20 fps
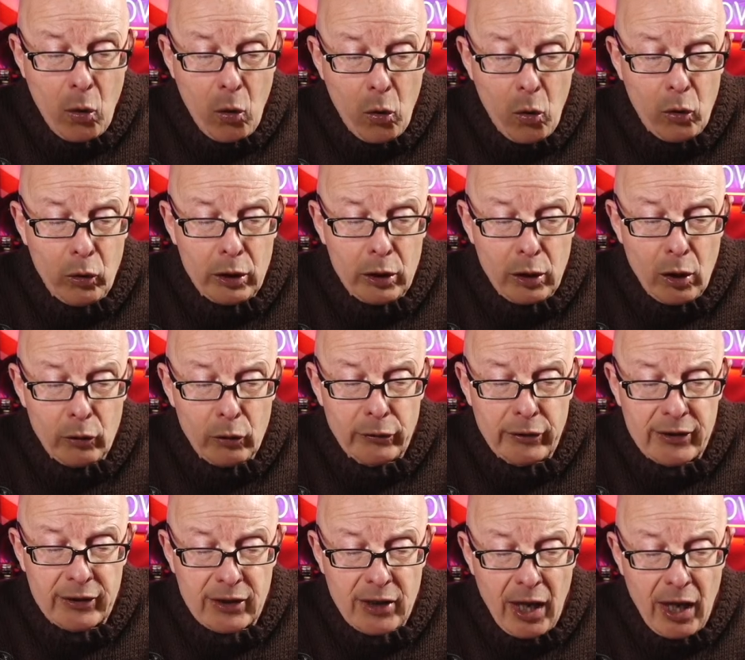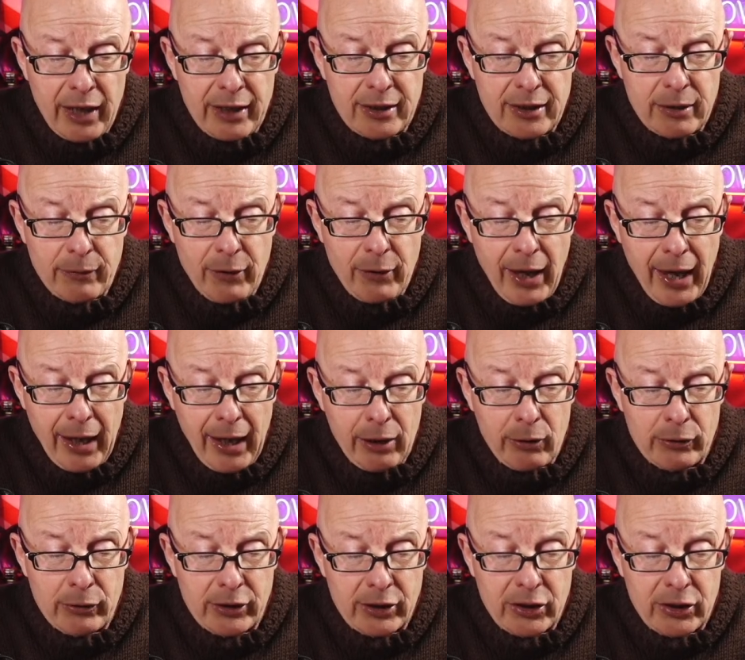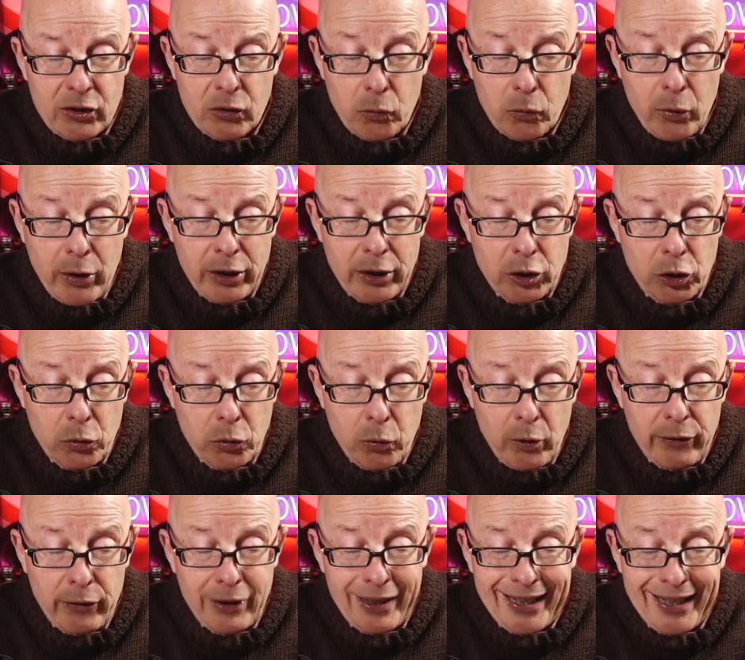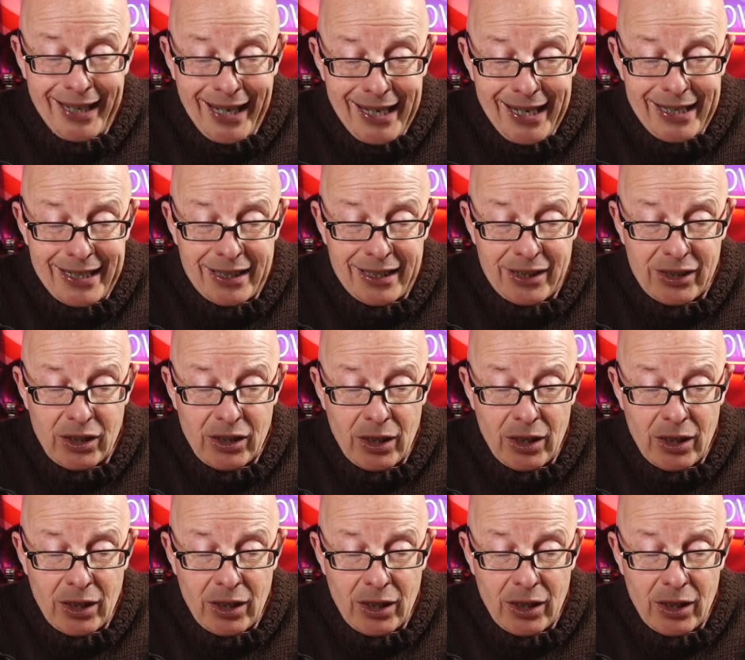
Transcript: all along the sides of the houses which, with the quays,